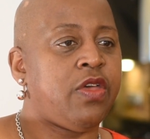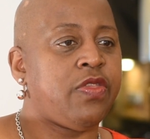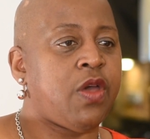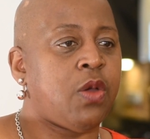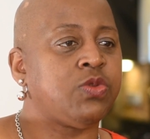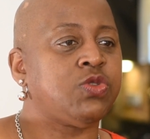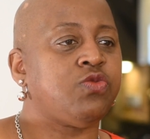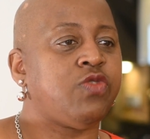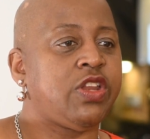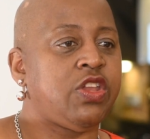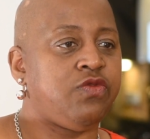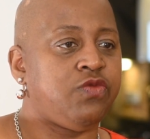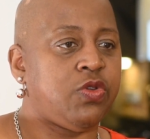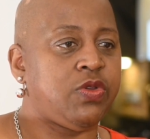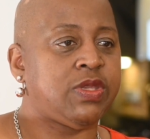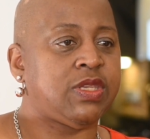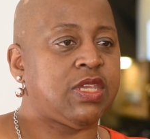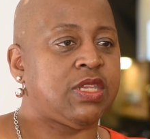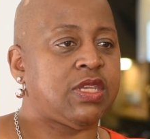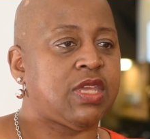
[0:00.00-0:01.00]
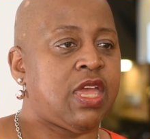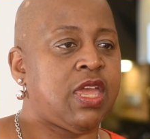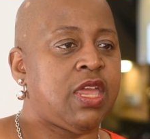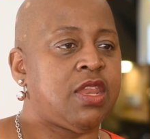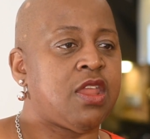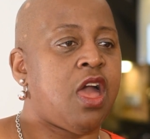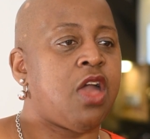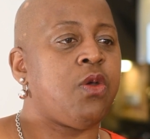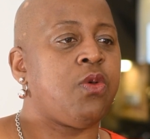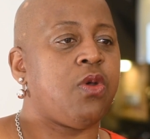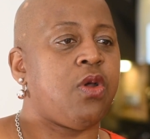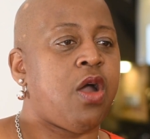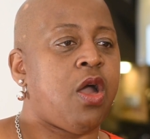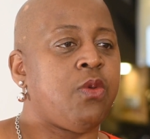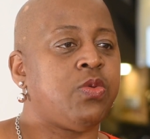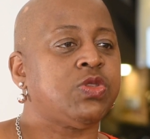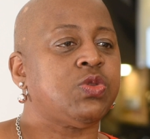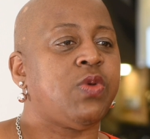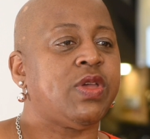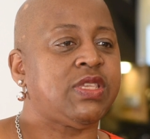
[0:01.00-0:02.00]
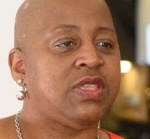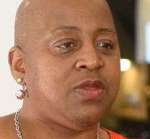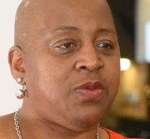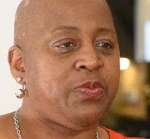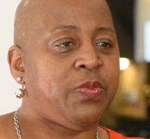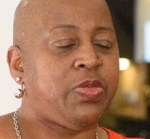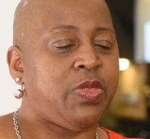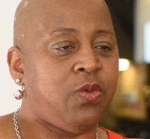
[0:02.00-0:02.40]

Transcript: that was already rooted in, I was always the